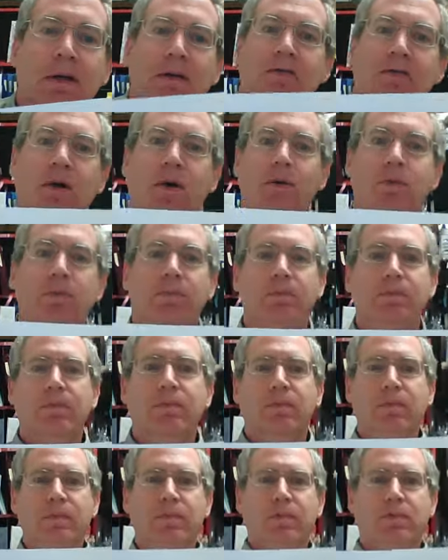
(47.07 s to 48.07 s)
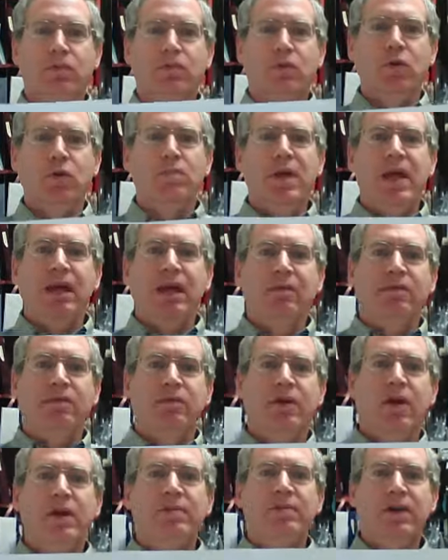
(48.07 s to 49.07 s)
So you should be
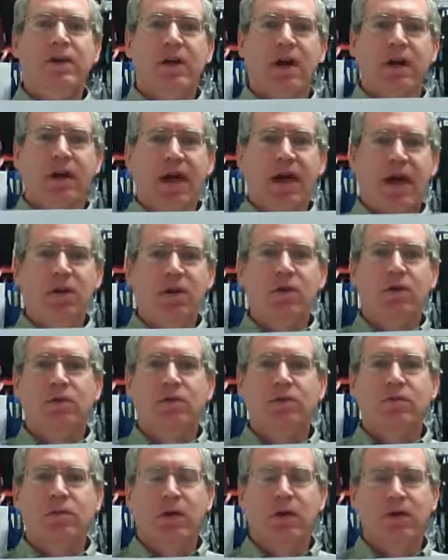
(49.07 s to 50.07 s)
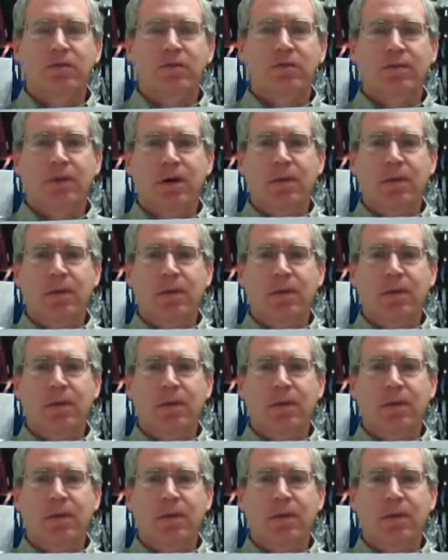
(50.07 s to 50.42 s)
trying to figure out how you can solve,